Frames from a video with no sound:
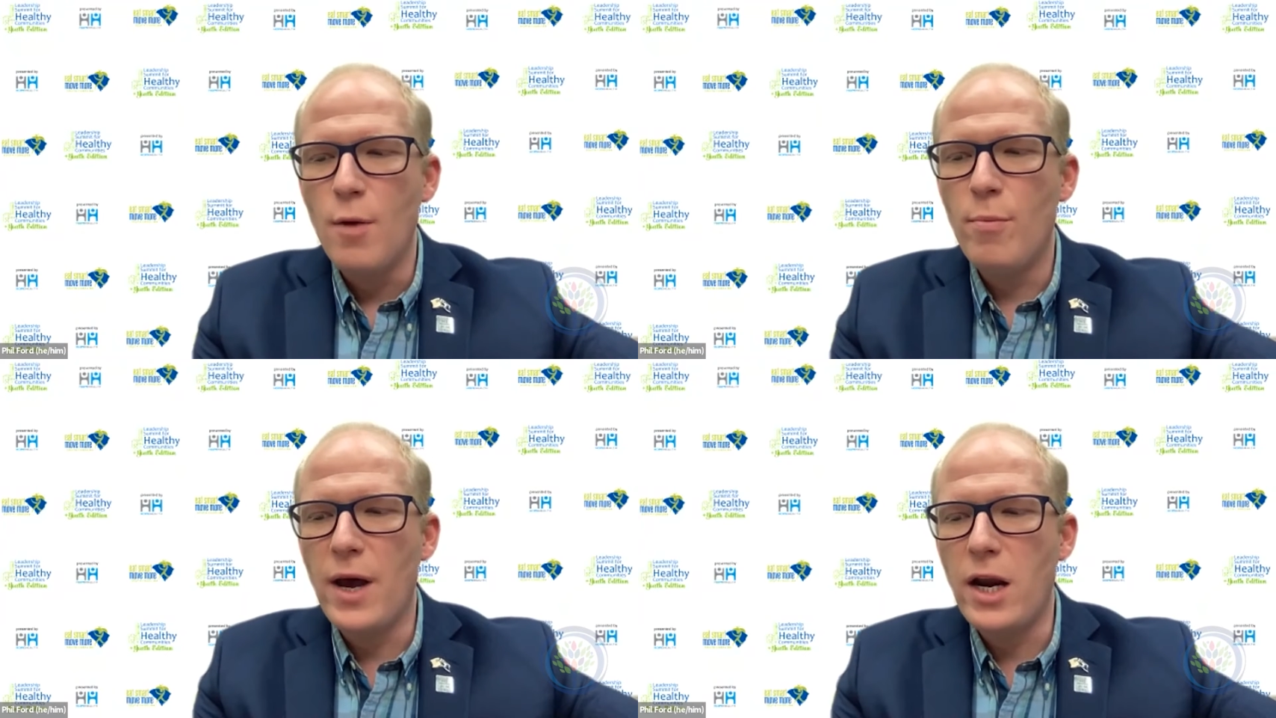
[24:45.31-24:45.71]

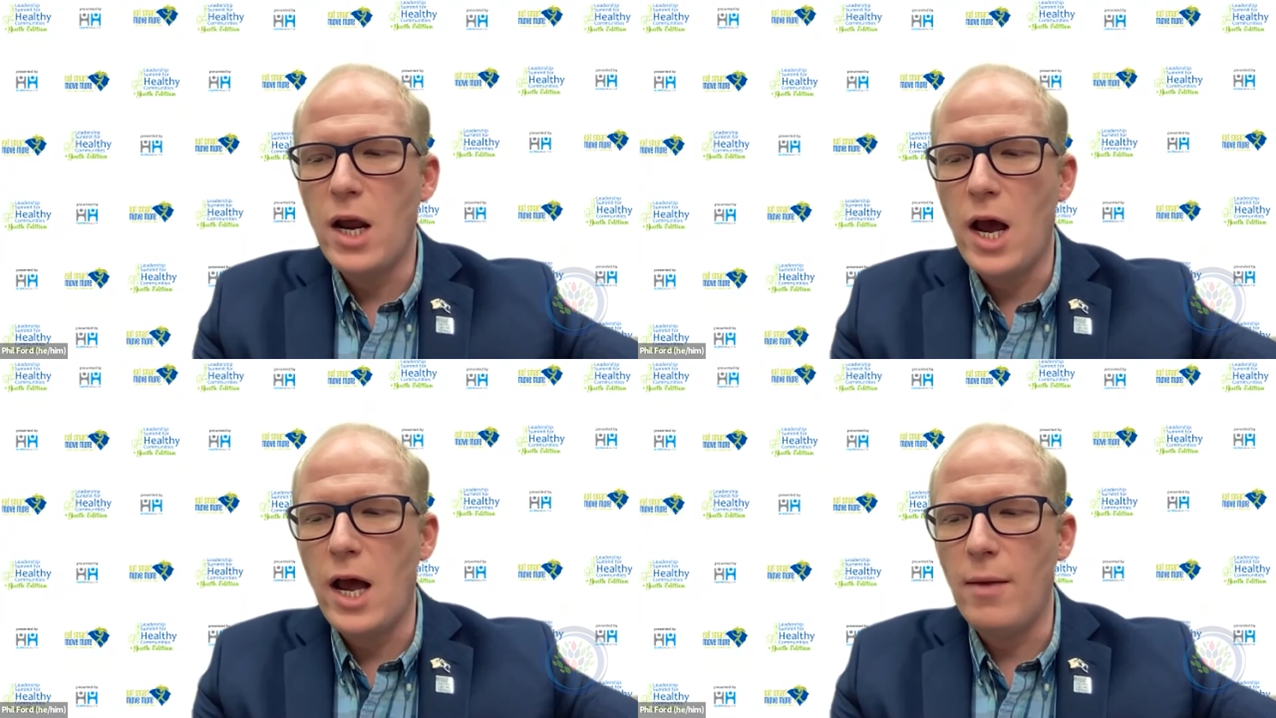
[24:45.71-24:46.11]

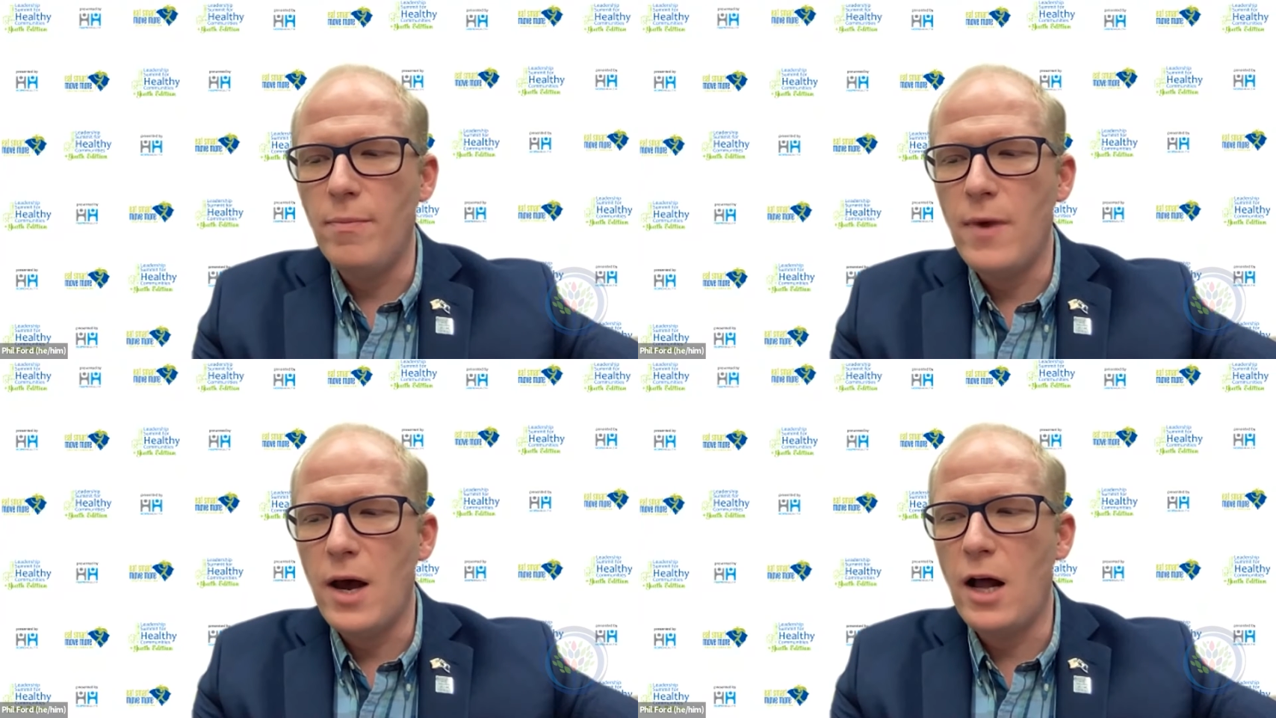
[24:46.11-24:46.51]
But
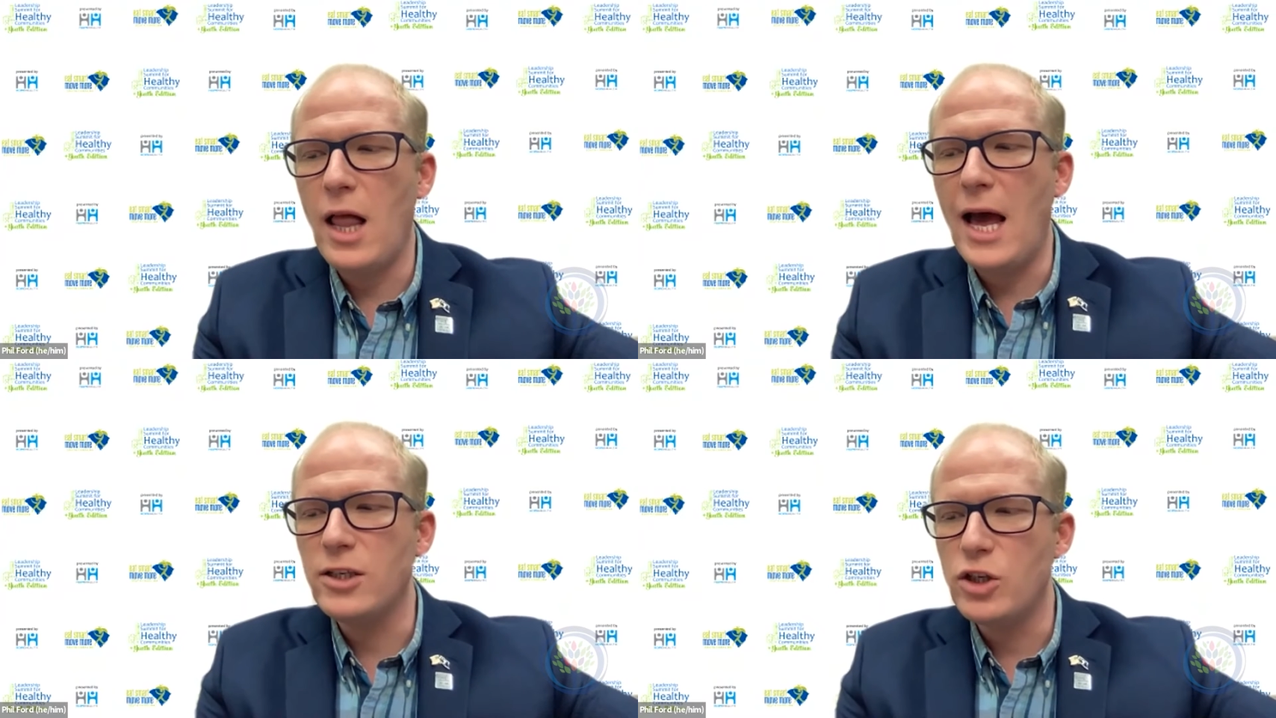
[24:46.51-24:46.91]

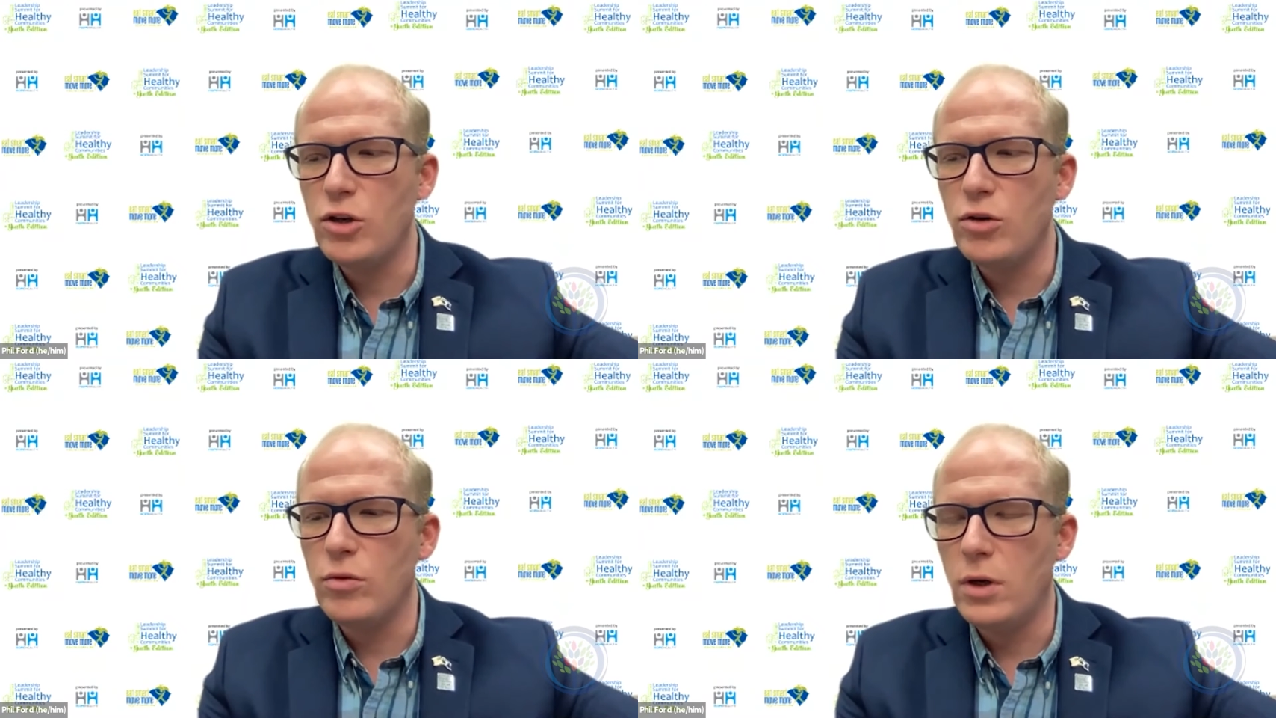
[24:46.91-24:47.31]
I'll ask
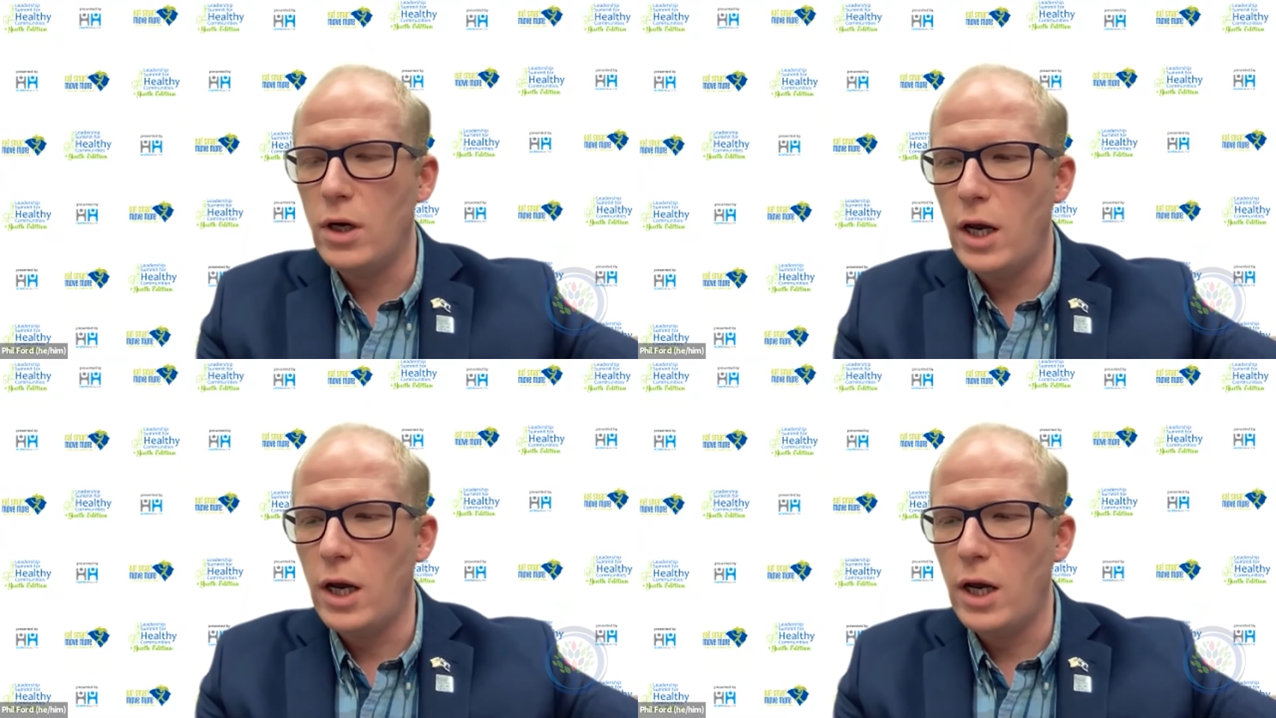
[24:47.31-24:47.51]
you,